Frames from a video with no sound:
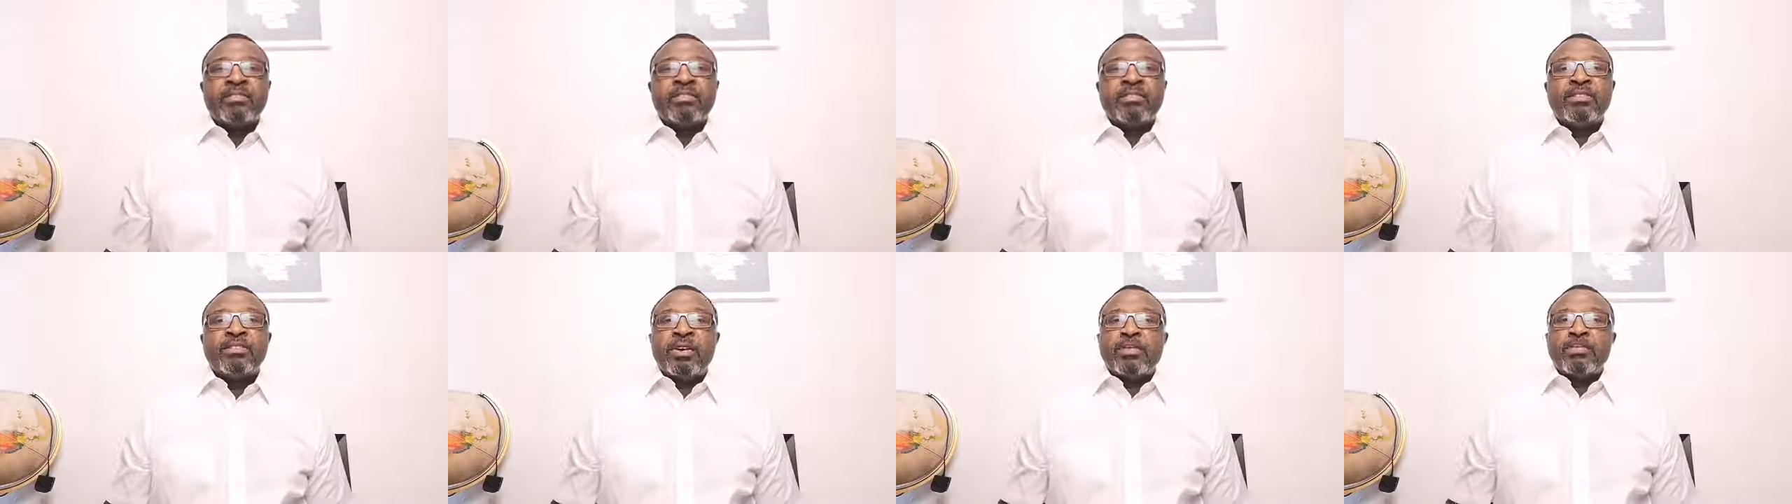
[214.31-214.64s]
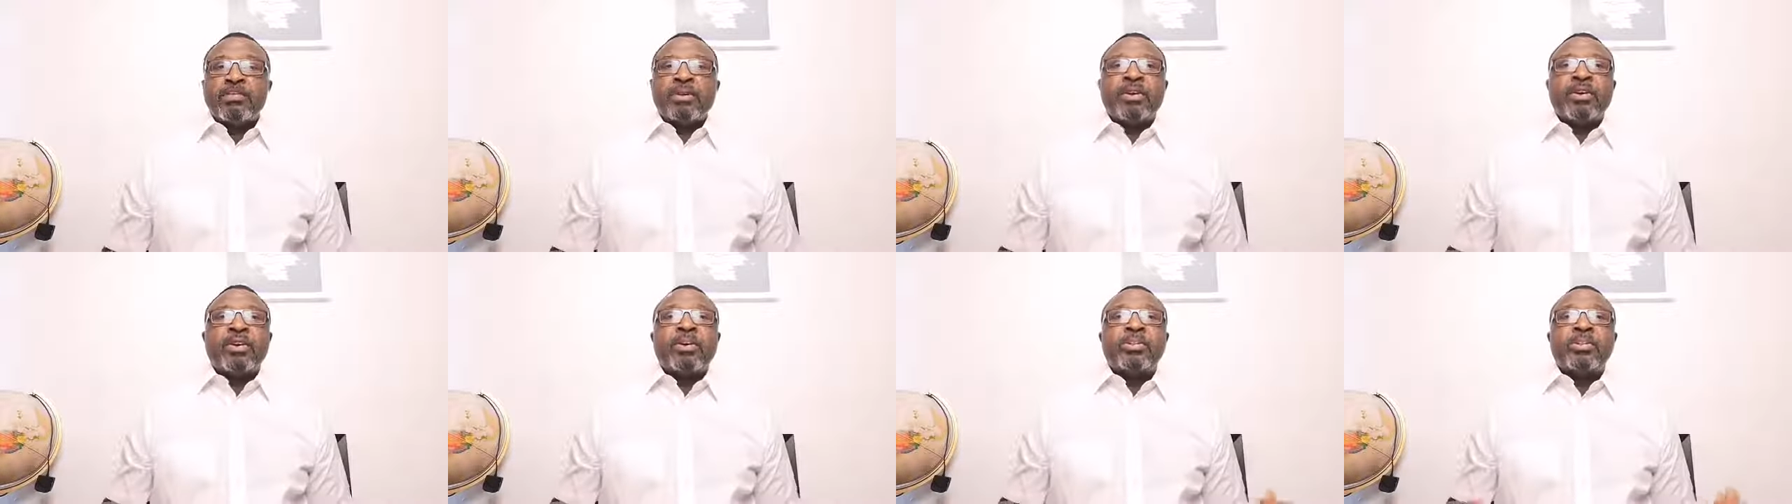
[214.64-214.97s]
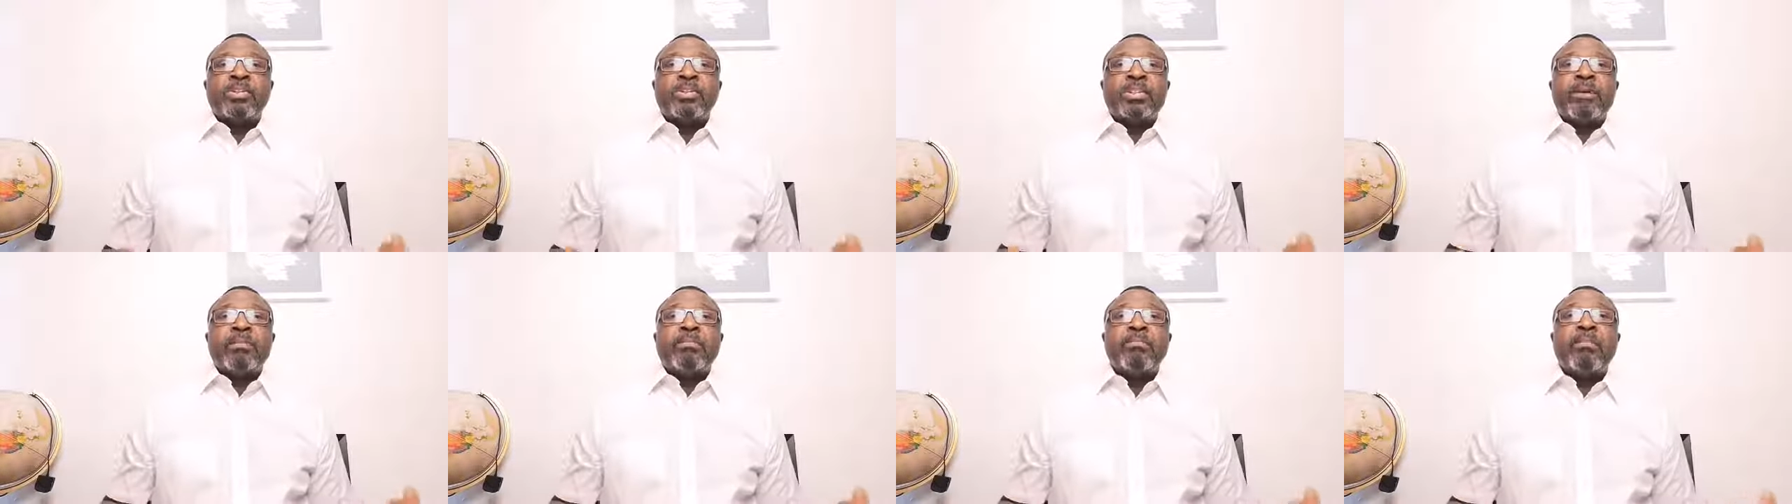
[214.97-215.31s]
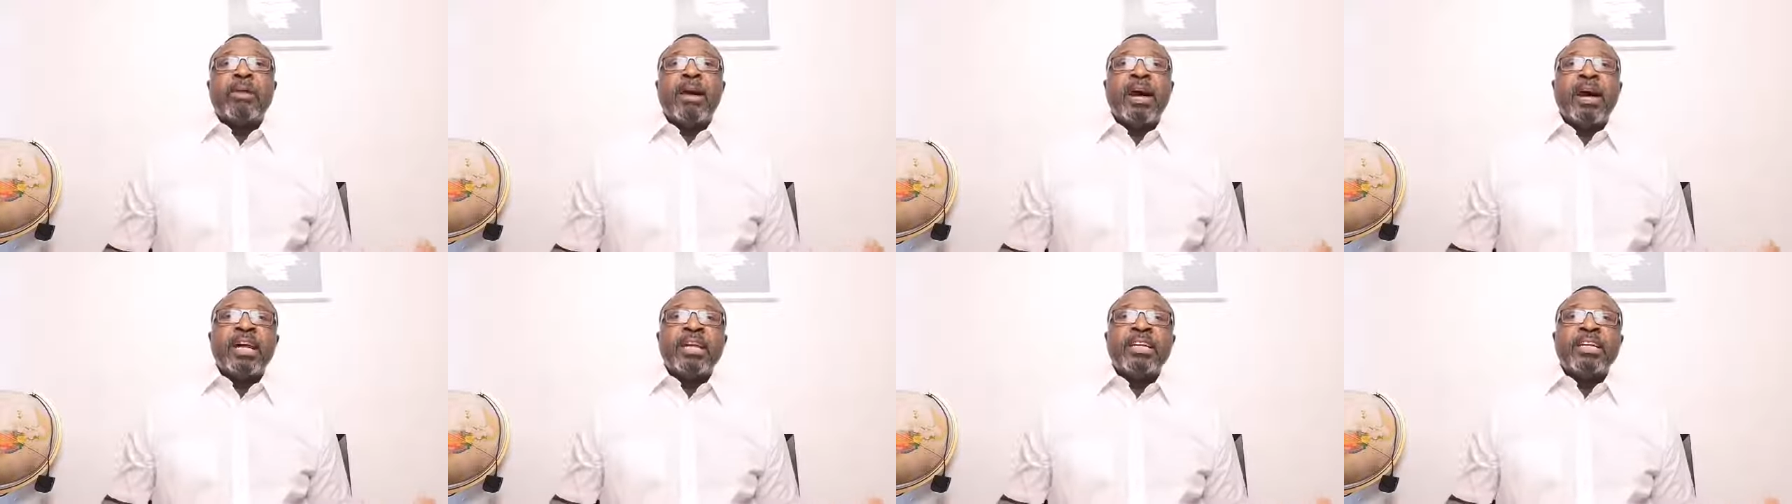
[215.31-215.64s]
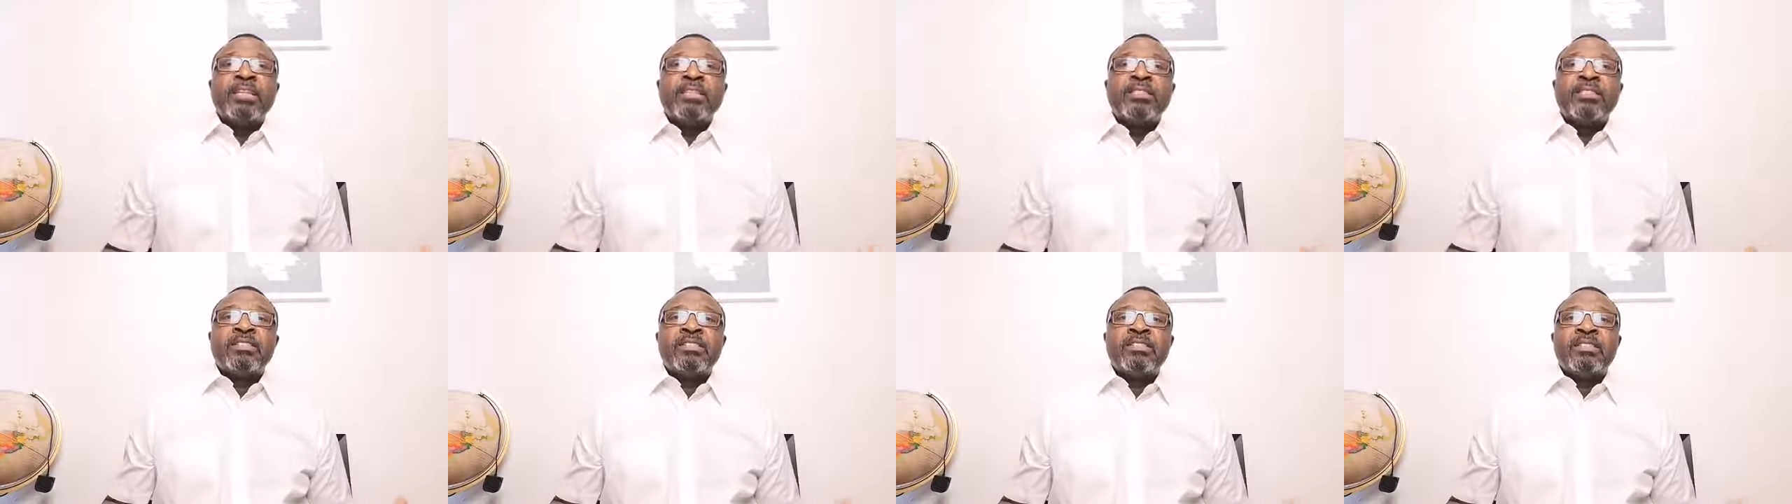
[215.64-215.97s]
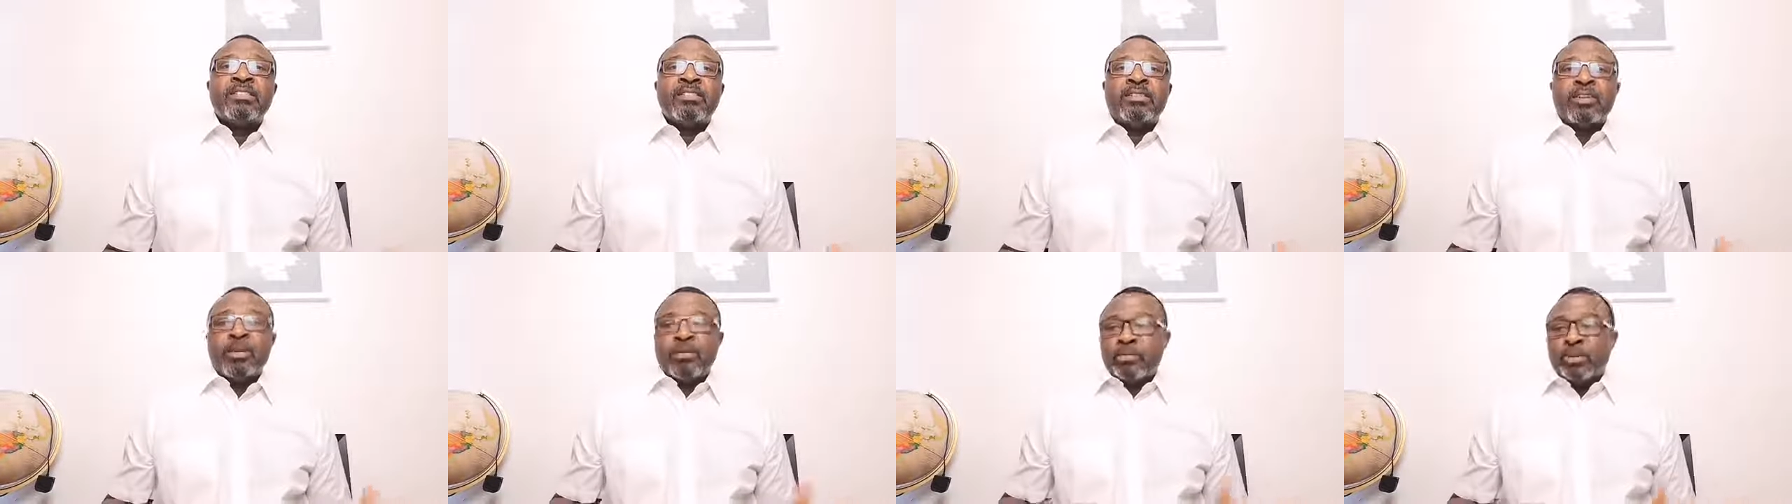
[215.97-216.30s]
Not because they're bad,
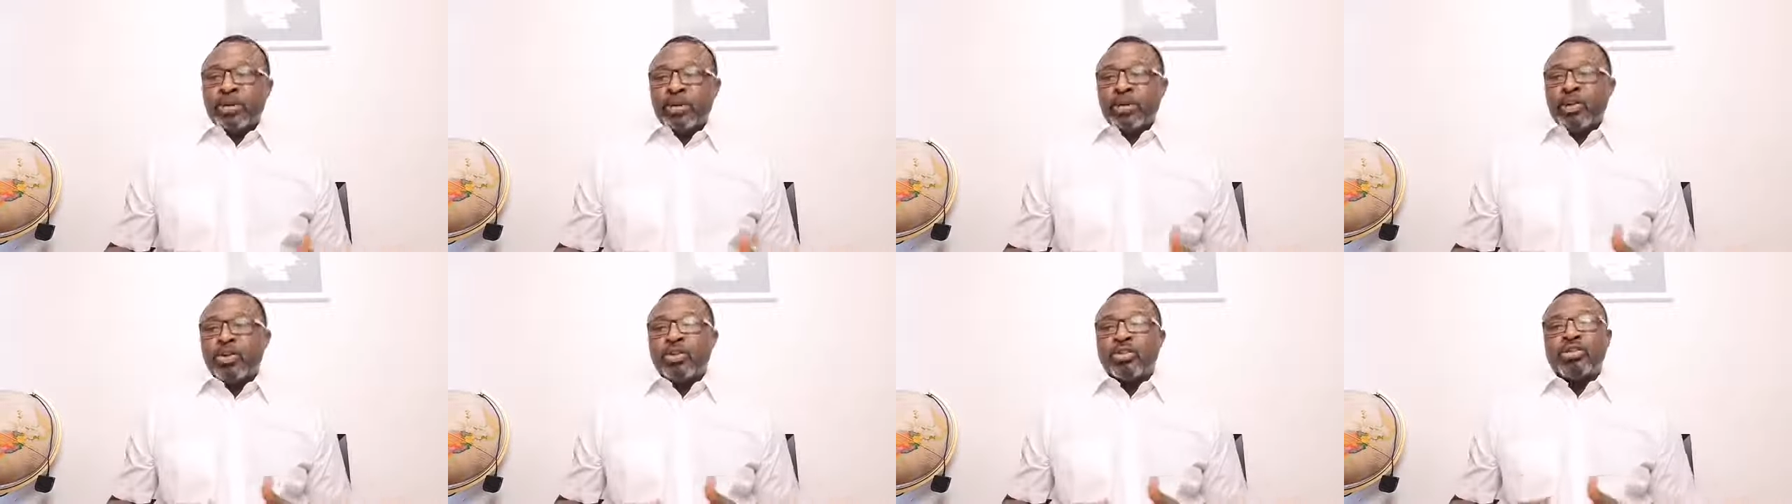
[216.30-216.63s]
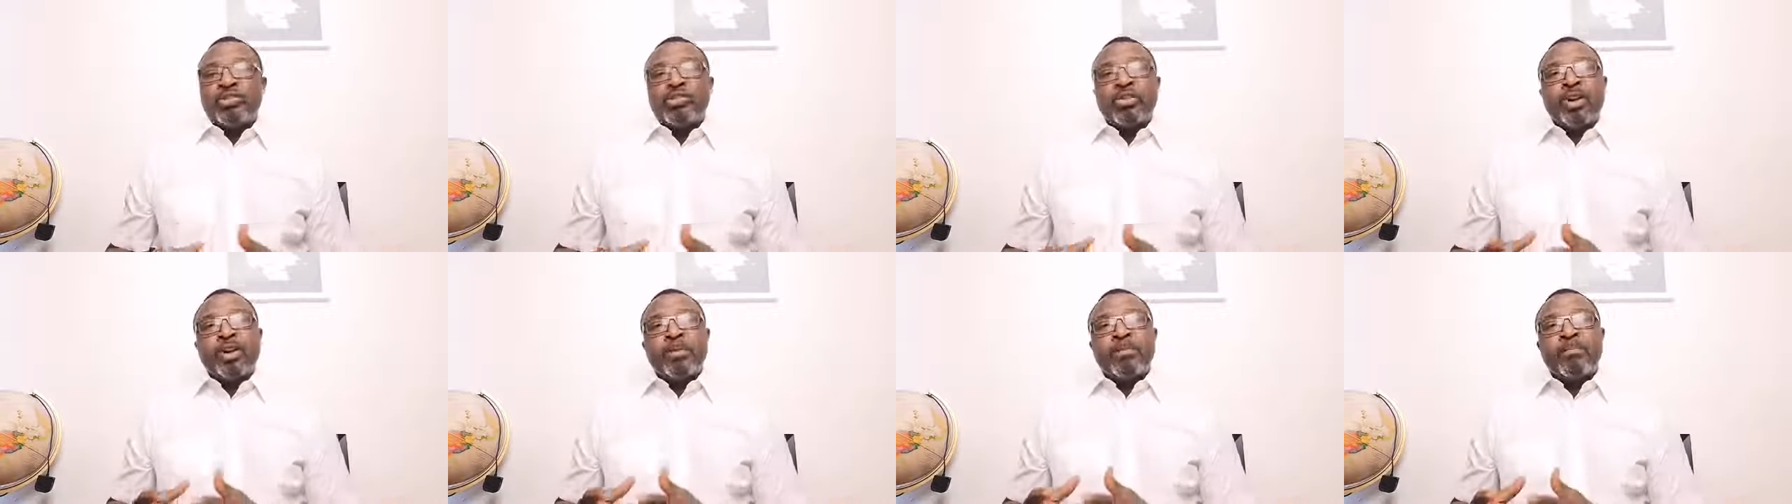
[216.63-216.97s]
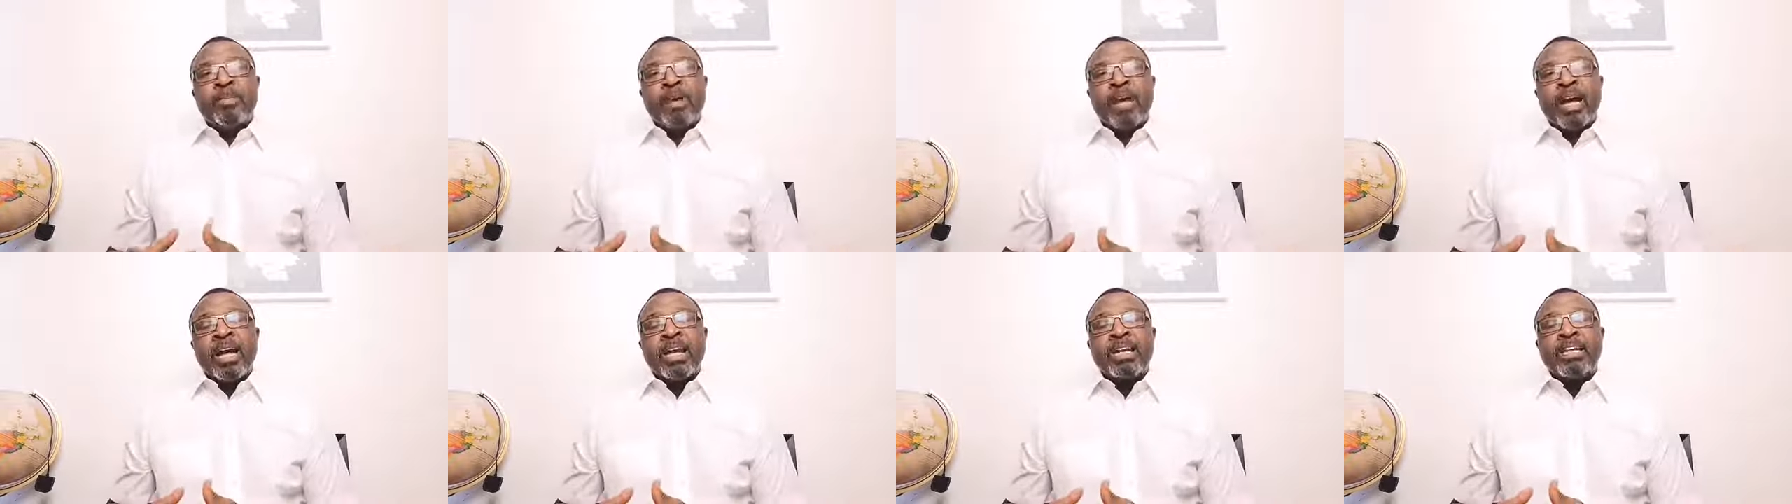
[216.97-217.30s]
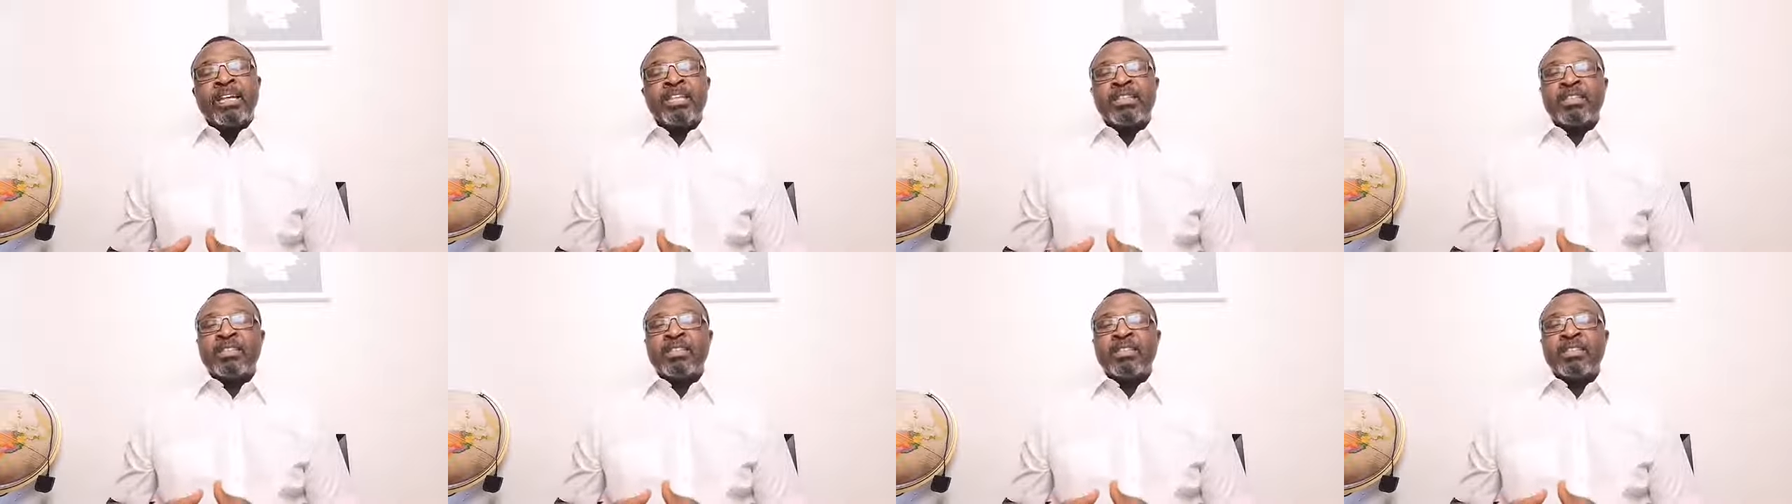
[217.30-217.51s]
not because you are bad.